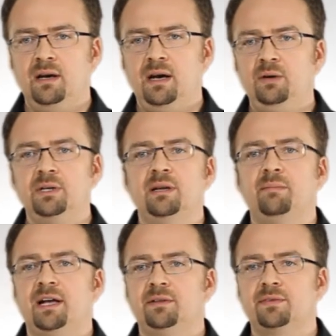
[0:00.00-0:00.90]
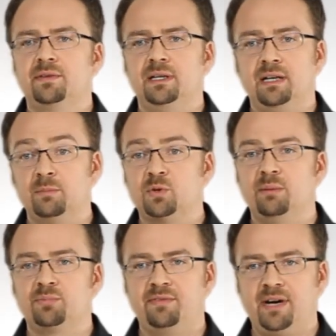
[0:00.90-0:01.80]
How can M Health and
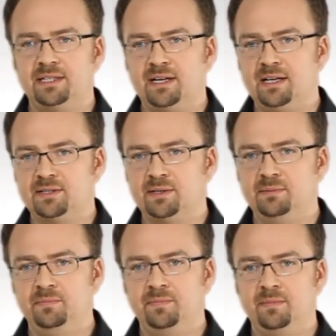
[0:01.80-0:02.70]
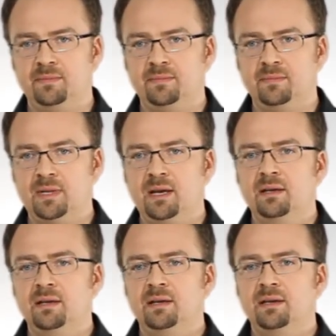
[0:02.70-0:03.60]
M2M provide an answer?
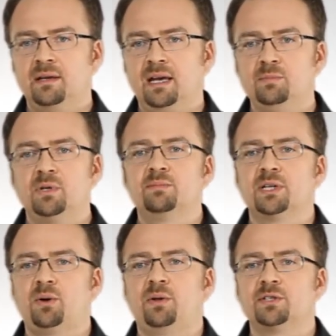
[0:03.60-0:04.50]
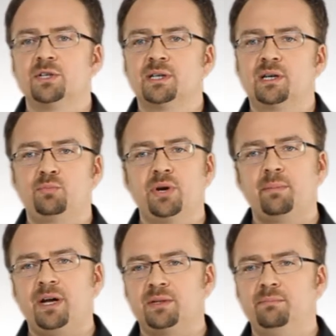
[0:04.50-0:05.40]
M2M technology can bring
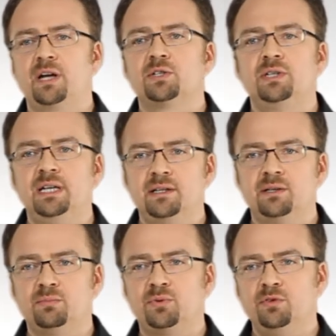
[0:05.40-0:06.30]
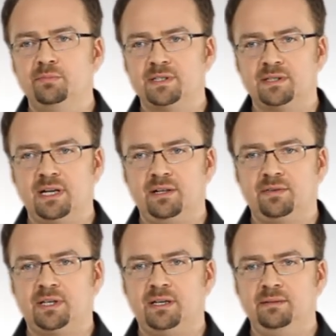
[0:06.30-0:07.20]
about the much needed improvements in
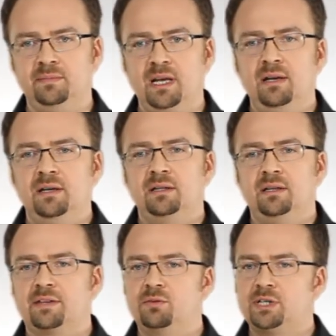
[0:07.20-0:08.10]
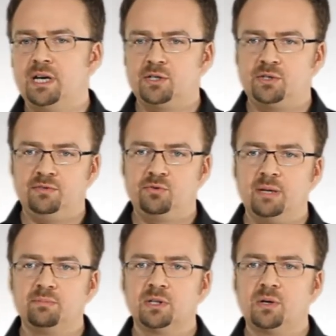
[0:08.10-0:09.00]
healthcare, like the reduction of
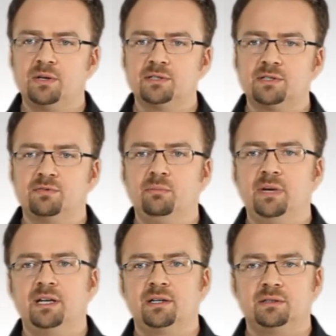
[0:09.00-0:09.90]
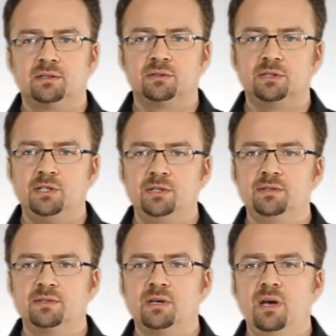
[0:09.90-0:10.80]
treatment costs for medical
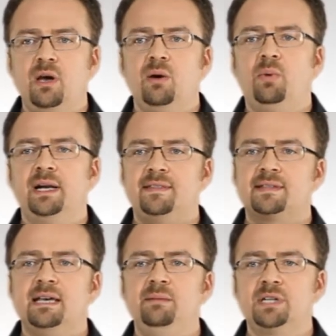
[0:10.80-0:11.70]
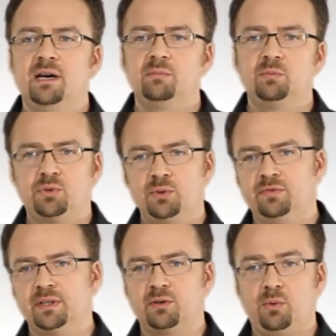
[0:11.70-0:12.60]
conditions, while at the same time
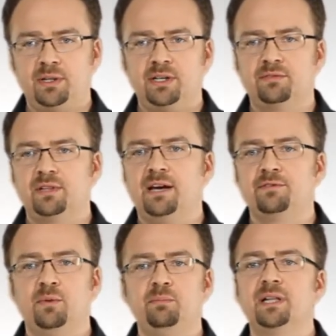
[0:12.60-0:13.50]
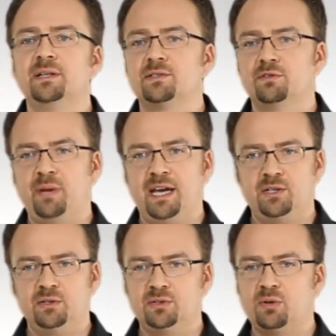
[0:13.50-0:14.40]
improving the quality of life for millions of
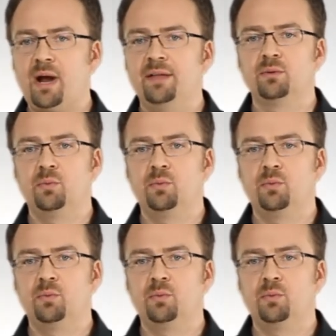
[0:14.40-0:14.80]
patients around the